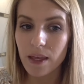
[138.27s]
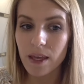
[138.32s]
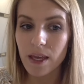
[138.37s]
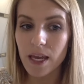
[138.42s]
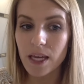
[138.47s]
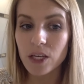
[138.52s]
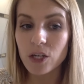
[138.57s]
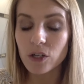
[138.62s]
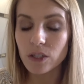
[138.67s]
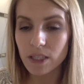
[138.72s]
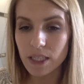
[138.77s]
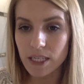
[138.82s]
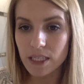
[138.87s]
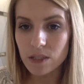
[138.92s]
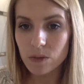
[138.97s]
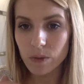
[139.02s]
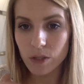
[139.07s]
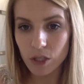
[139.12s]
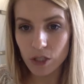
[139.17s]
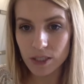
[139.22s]
in your lease
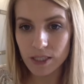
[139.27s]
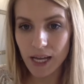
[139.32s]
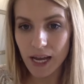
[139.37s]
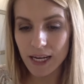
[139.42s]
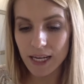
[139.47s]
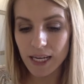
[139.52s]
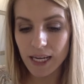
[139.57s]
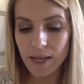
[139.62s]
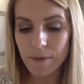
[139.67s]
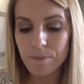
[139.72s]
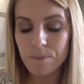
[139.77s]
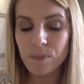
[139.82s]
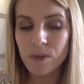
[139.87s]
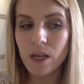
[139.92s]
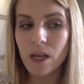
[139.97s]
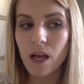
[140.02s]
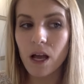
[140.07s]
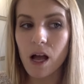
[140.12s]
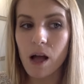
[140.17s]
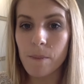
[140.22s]
when you're signing it.
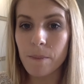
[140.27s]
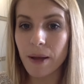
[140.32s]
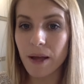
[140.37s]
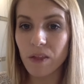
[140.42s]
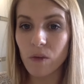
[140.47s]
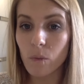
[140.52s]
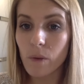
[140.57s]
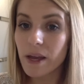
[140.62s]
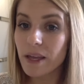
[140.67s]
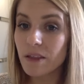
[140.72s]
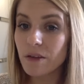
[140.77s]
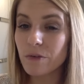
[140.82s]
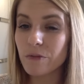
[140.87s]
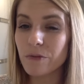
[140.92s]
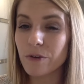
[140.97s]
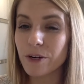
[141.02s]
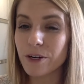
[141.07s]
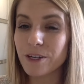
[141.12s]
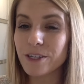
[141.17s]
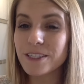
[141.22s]
By the way, the
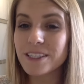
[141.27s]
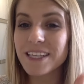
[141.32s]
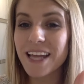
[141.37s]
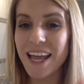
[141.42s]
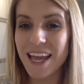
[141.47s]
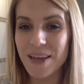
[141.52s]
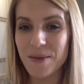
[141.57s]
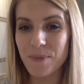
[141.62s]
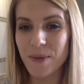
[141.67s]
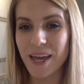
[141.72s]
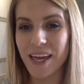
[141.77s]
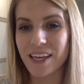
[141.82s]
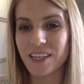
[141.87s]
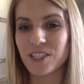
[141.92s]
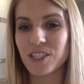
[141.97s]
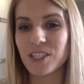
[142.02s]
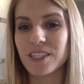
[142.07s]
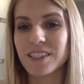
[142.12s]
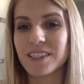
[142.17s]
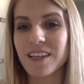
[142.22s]
first 8
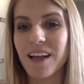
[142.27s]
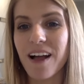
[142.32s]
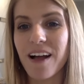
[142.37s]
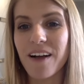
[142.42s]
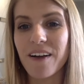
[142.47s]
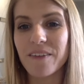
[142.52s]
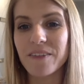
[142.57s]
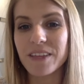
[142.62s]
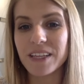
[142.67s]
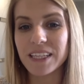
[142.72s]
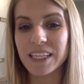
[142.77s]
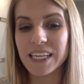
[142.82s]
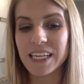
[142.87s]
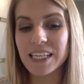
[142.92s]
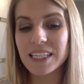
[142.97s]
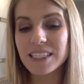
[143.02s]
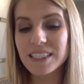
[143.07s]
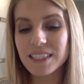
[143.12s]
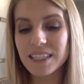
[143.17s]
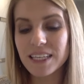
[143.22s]
pages of the
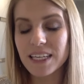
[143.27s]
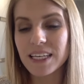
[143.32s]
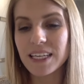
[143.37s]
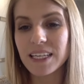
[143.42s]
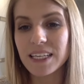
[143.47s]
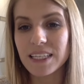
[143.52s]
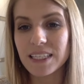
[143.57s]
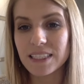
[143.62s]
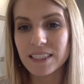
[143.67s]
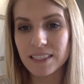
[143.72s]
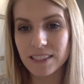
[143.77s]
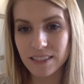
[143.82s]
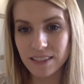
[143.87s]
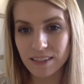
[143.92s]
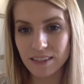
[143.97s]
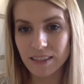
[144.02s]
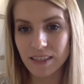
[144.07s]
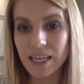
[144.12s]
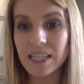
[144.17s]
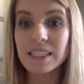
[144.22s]
lease is,
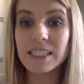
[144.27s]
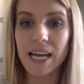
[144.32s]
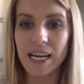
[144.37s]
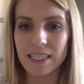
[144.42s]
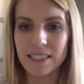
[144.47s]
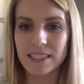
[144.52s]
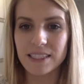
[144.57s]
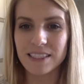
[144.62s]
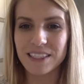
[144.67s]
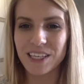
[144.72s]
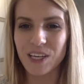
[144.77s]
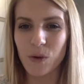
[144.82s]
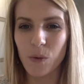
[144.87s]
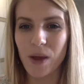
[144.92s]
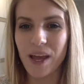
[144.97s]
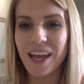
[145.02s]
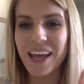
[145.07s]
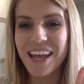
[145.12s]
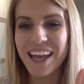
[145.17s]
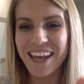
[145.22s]
in Texas
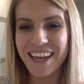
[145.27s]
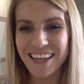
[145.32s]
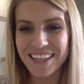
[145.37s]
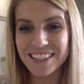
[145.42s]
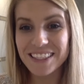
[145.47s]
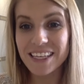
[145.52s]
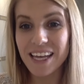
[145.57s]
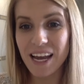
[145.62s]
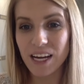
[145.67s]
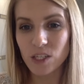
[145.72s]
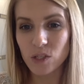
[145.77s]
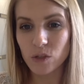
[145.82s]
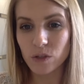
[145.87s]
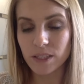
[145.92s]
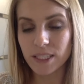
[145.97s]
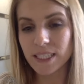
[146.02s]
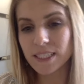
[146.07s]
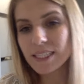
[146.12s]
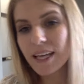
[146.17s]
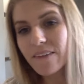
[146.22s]
anyway, is the actual
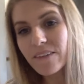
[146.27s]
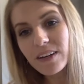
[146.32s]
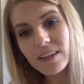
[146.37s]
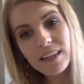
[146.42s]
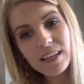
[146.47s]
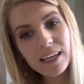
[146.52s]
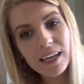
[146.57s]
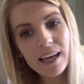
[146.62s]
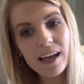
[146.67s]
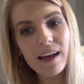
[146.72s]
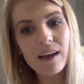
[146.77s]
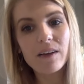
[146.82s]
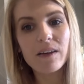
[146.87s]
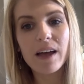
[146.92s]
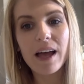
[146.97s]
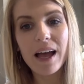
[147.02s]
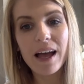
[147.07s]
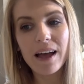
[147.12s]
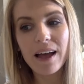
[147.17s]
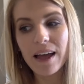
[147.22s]
lease. Everything
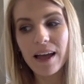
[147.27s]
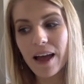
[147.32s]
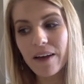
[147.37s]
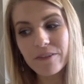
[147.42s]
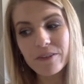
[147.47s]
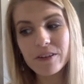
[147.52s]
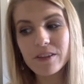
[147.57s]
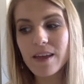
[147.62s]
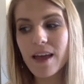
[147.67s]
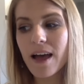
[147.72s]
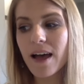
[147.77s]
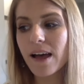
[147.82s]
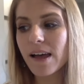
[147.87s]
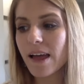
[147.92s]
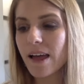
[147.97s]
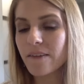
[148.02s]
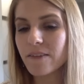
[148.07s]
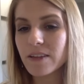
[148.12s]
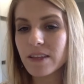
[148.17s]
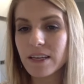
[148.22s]
after that,
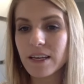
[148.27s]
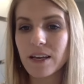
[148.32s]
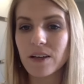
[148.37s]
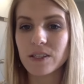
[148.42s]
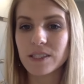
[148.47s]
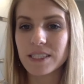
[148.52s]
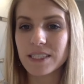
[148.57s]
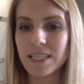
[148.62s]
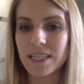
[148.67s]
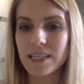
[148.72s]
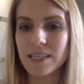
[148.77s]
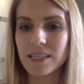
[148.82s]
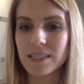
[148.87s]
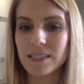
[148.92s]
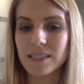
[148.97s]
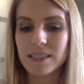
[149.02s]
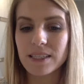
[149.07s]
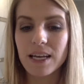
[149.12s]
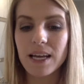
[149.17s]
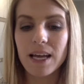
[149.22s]
everything else
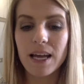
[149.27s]
is